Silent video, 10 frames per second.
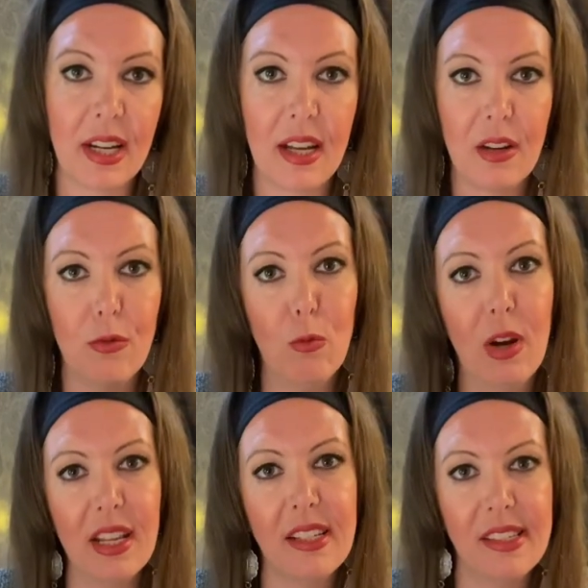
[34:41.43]
kind of
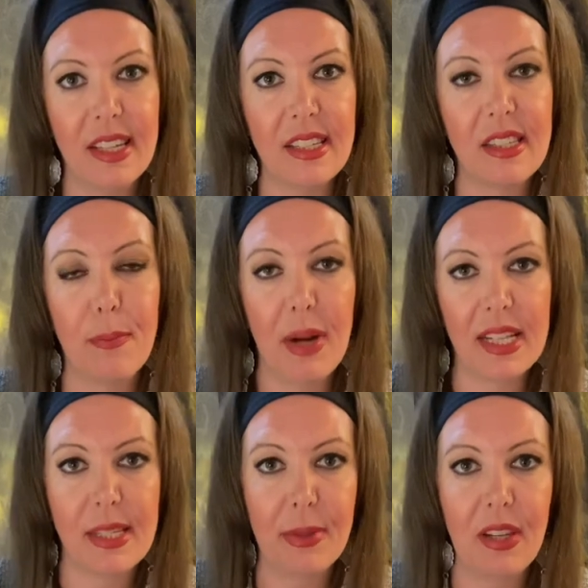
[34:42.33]
what exists, the
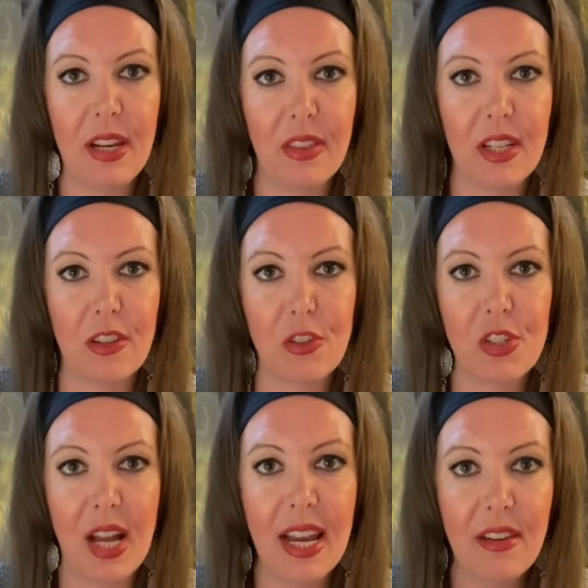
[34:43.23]
possibility on the other
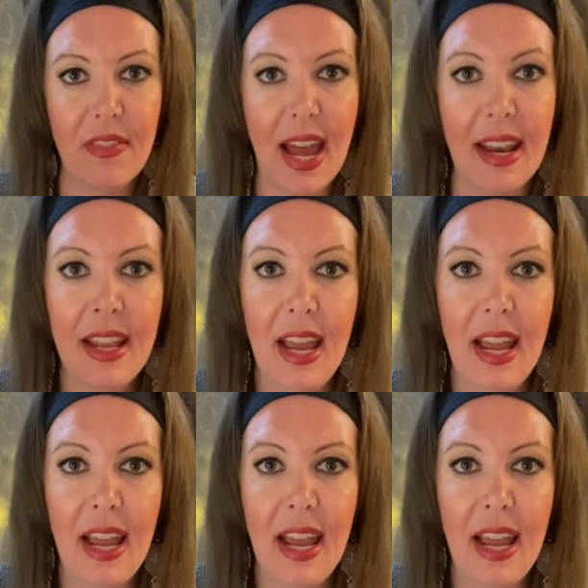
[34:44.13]
side of that,